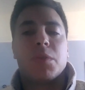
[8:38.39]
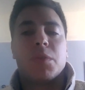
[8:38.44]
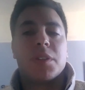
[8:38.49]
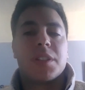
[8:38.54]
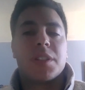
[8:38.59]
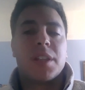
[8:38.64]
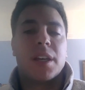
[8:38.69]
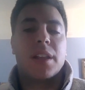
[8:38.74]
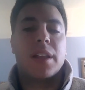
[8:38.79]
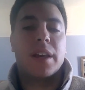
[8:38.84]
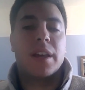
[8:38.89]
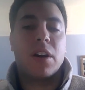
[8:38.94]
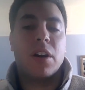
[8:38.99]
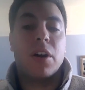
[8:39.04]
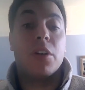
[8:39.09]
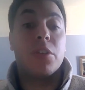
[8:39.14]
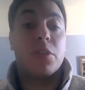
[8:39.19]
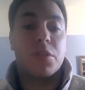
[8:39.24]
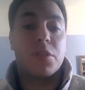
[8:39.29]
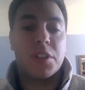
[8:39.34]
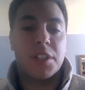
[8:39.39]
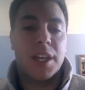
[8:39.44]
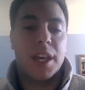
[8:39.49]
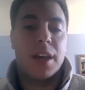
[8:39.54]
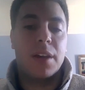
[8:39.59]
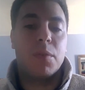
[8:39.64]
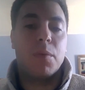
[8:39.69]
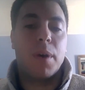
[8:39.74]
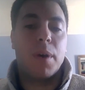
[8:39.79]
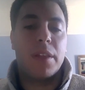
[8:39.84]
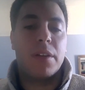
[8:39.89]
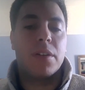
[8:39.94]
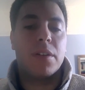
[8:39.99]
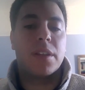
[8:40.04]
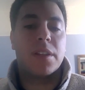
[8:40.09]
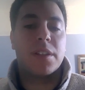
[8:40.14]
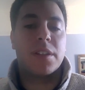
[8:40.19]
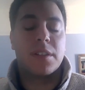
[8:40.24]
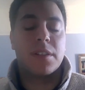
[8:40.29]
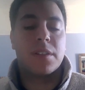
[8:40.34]
once they like understand whether
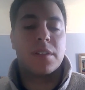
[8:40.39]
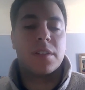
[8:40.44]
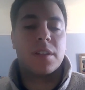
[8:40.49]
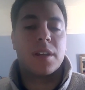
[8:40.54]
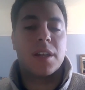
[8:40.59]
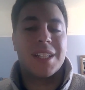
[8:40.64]
this is